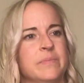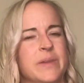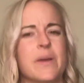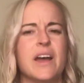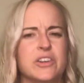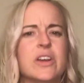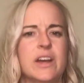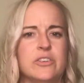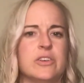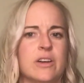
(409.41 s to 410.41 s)
they were under
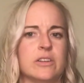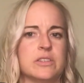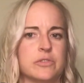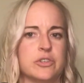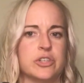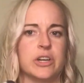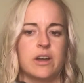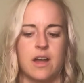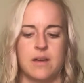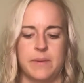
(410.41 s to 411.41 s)
$100 for
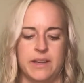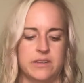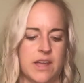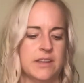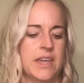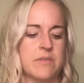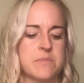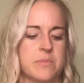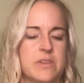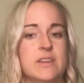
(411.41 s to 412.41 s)
sure. I can't
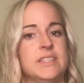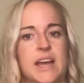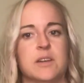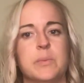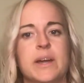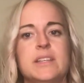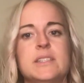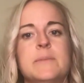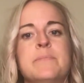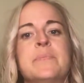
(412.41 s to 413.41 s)
remember the exact
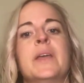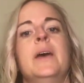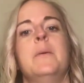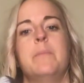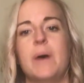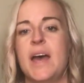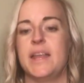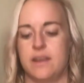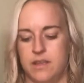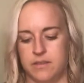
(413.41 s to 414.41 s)
price,
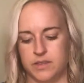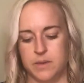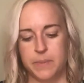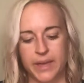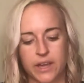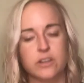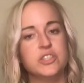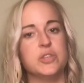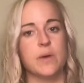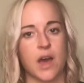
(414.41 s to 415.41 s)
but compared
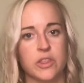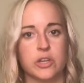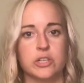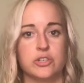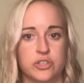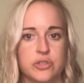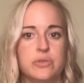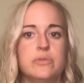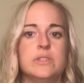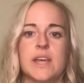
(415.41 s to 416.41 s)
to other
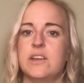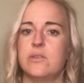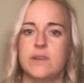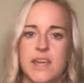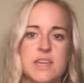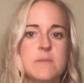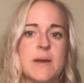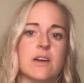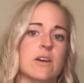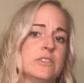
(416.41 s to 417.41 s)
shoes, I know Nike
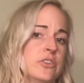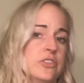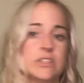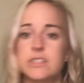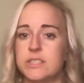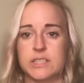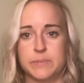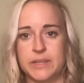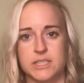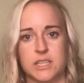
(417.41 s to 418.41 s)
Metcons are just as
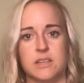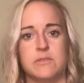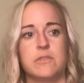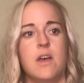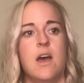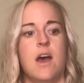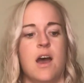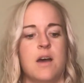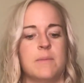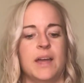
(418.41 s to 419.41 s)
expensive.
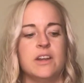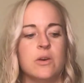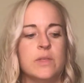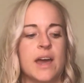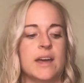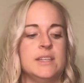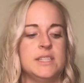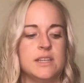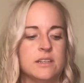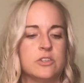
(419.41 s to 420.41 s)
I know that
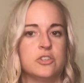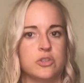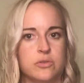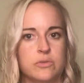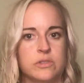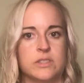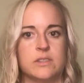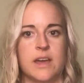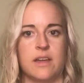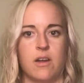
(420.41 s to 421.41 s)
Adidas shoes
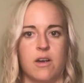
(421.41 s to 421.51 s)
that